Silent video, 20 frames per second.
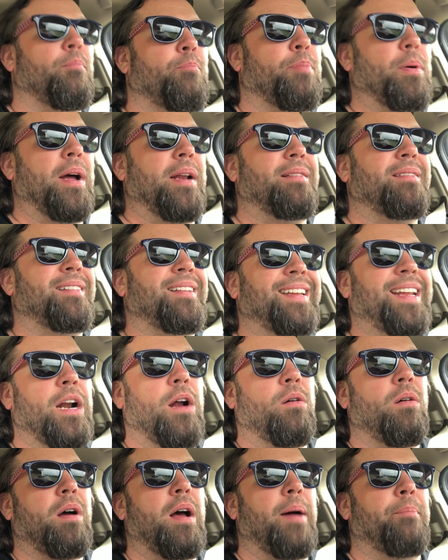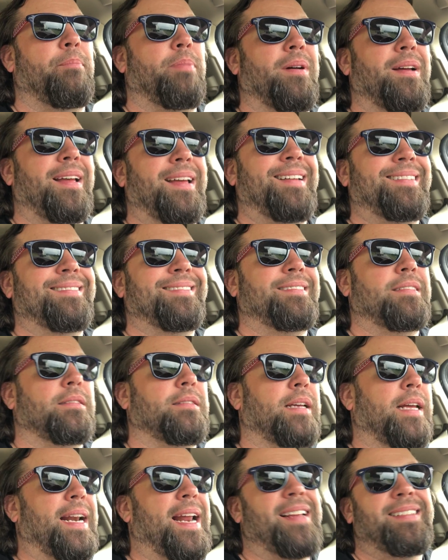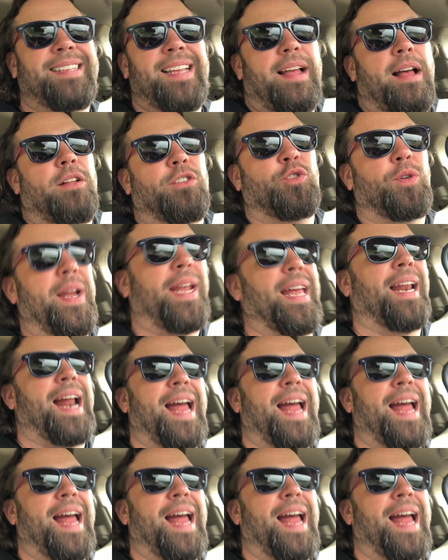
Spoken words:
but and I say I'll drink it.